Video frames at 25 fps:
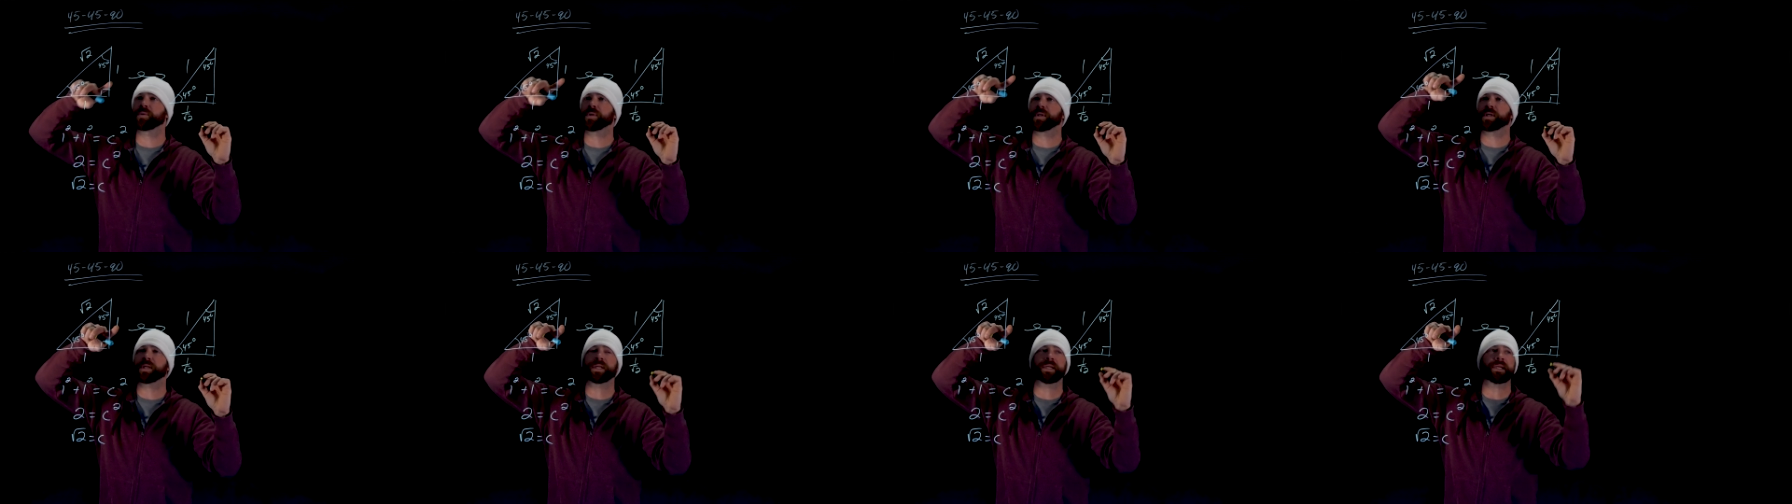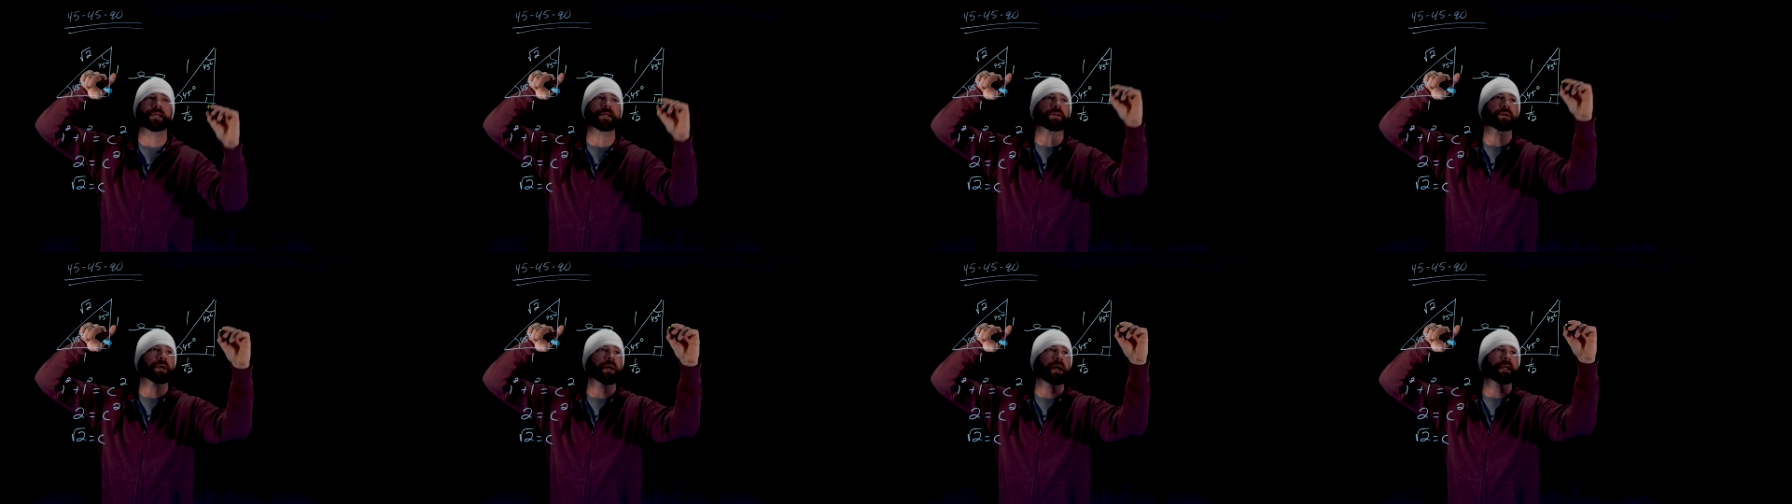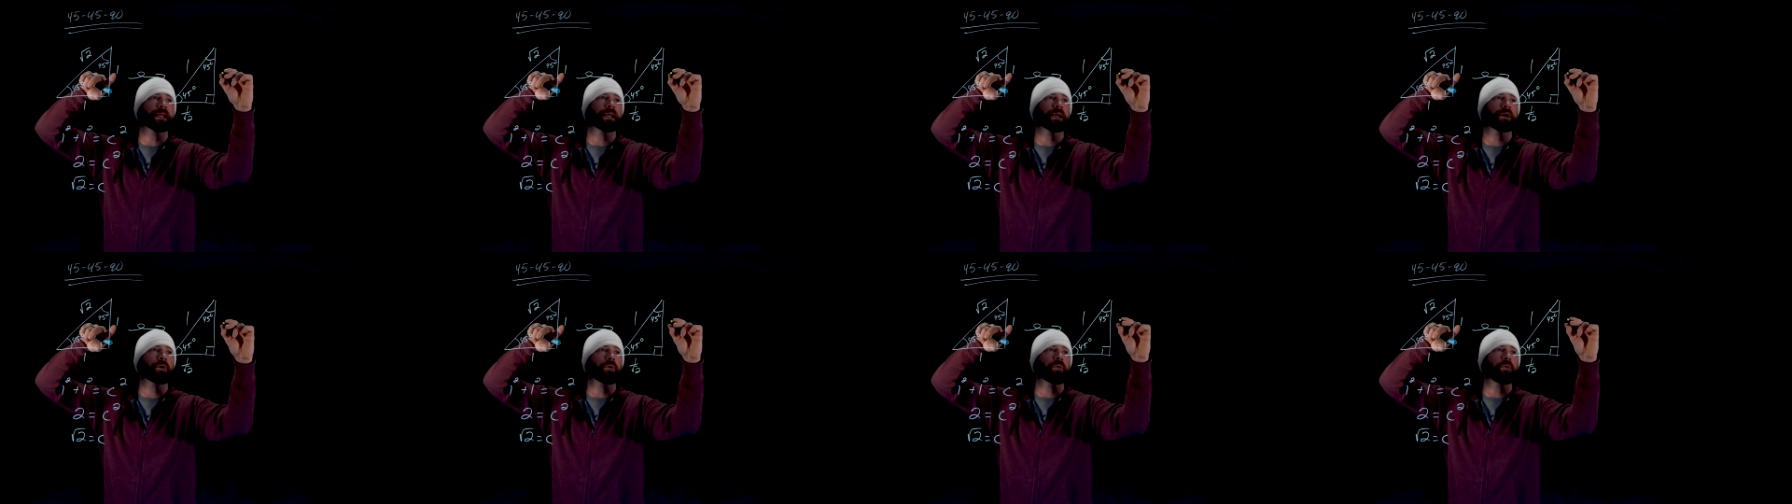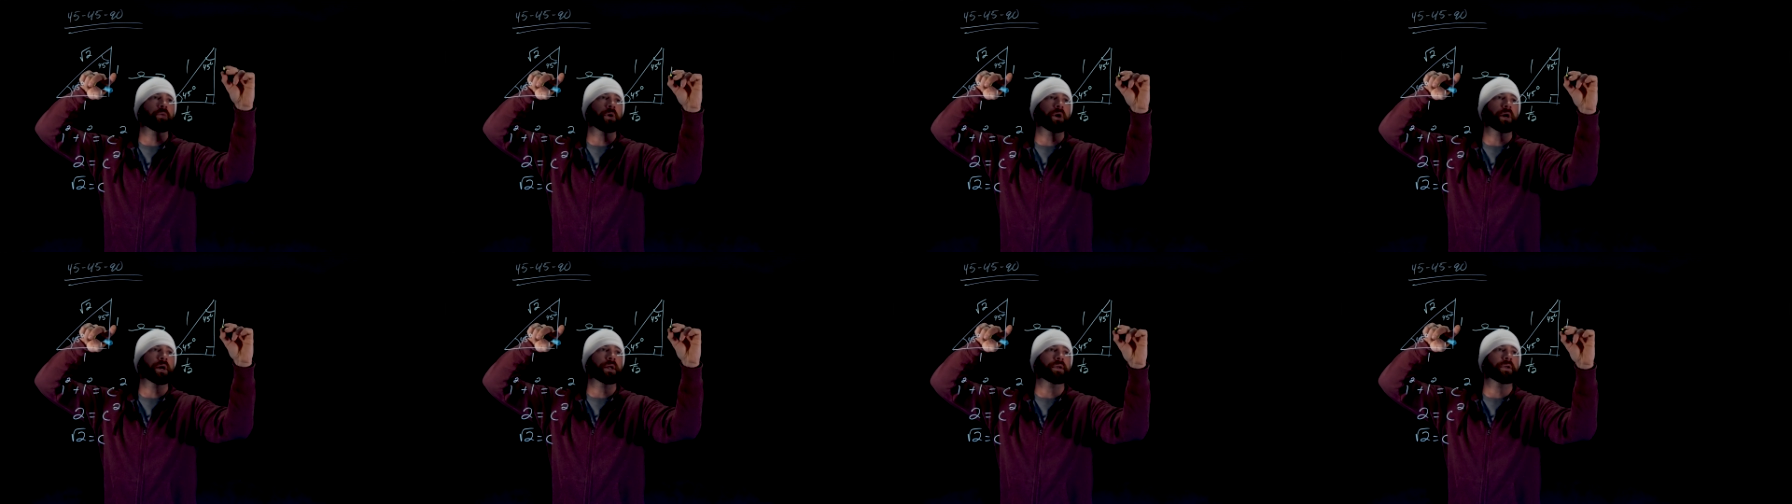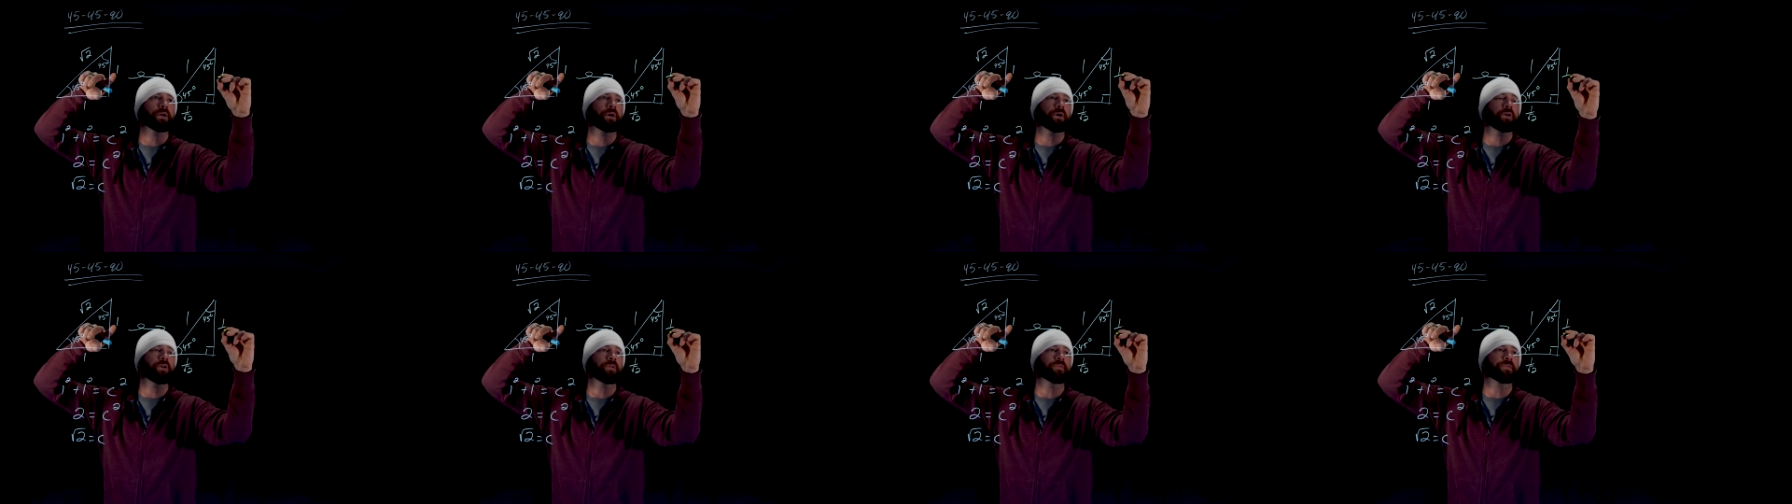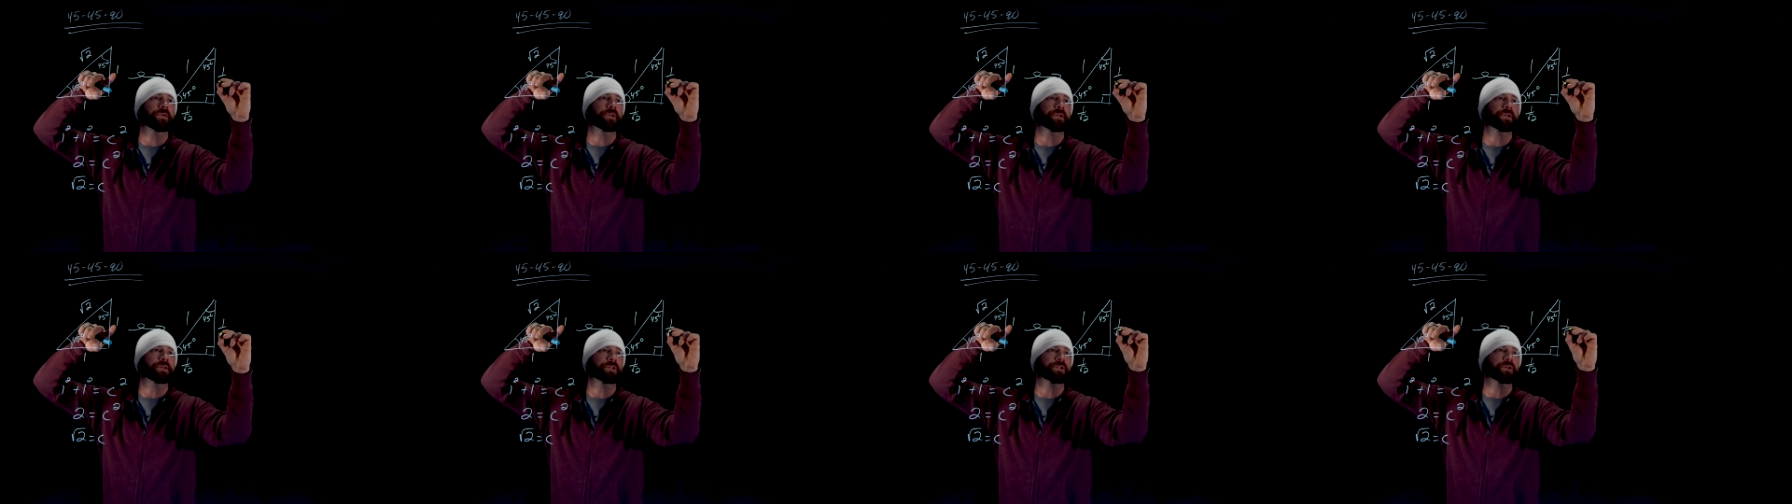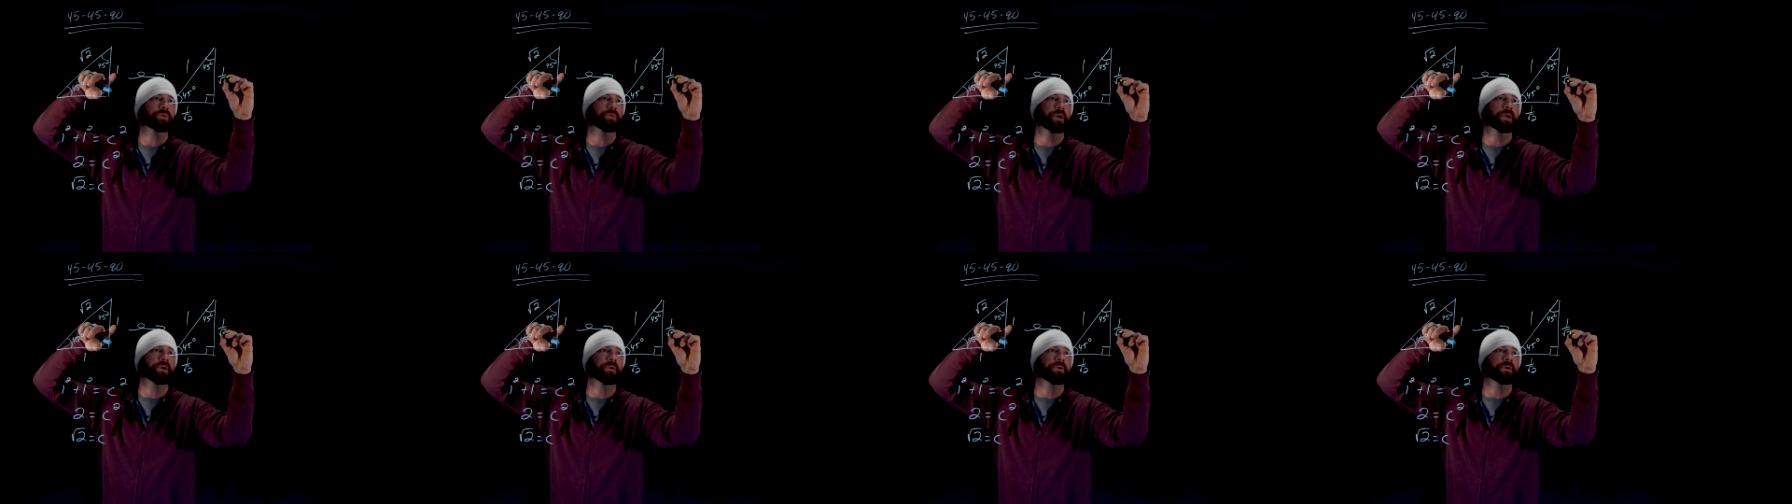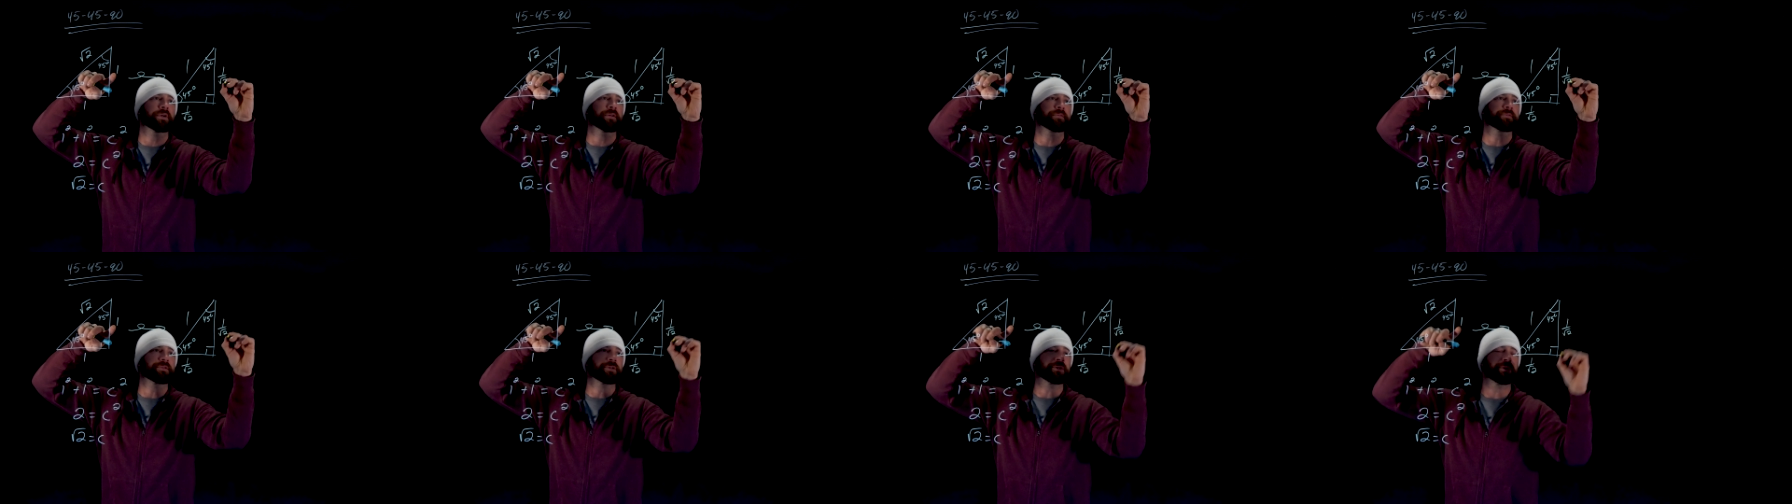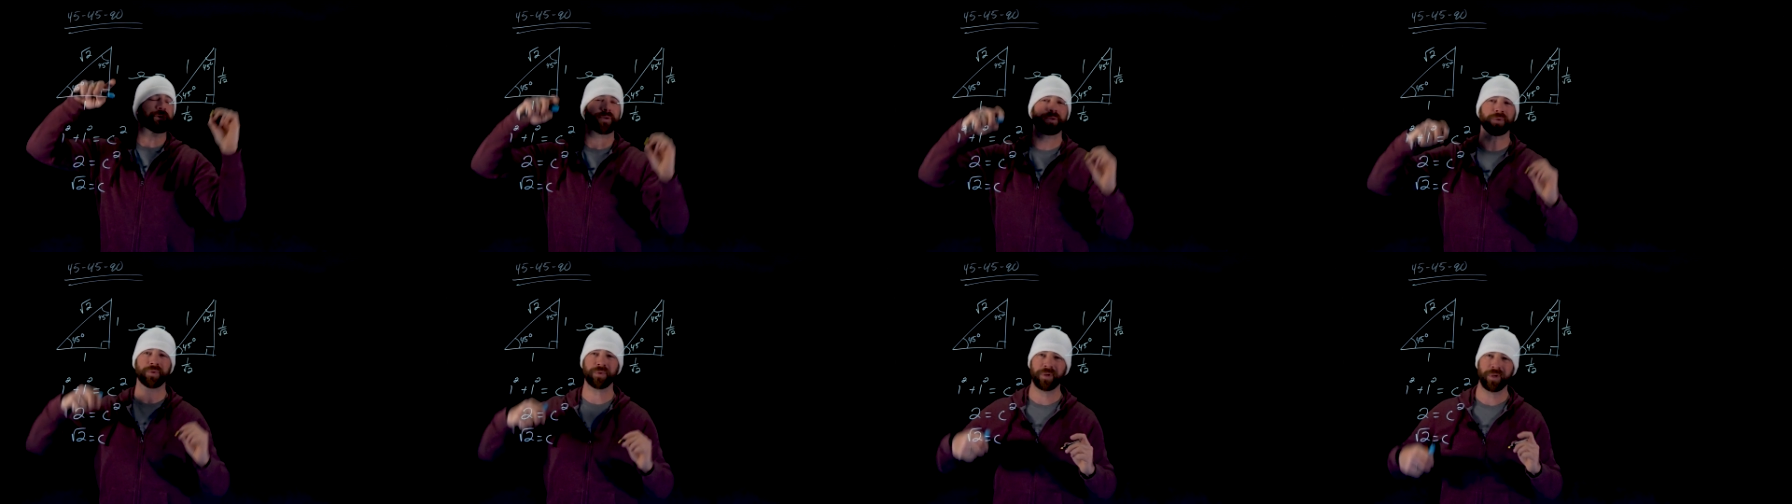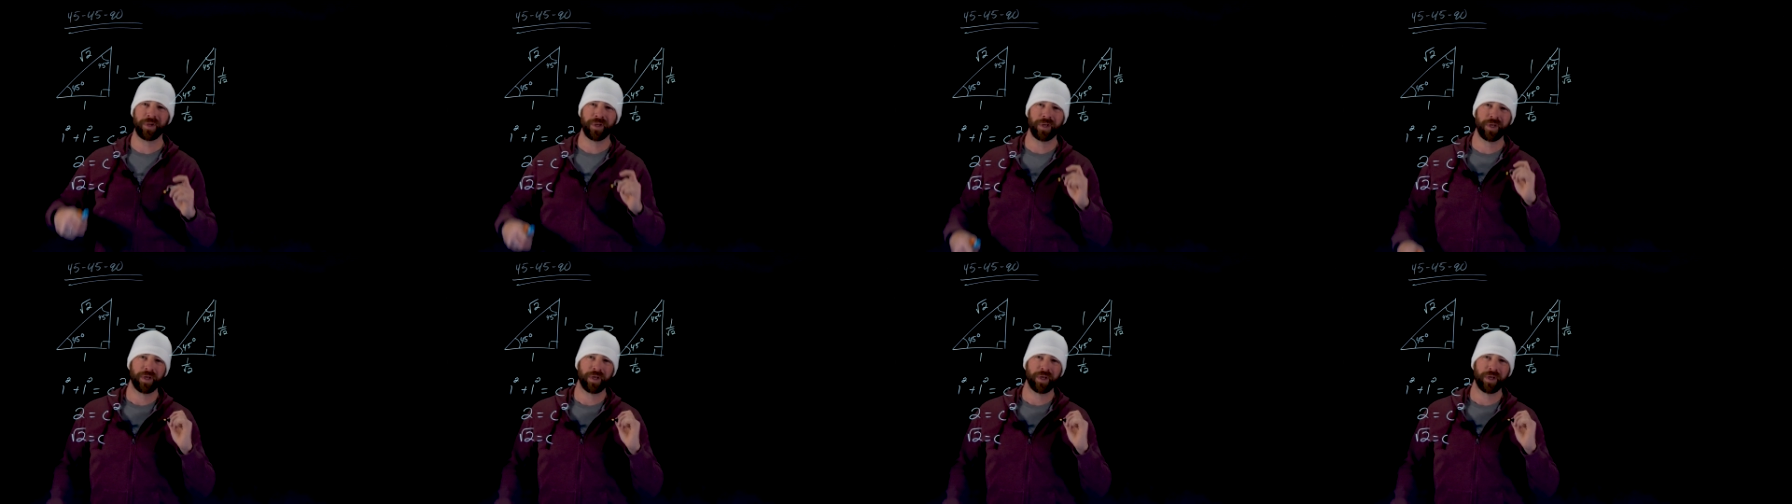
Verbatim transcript: Here I get 1 over the square root of 2.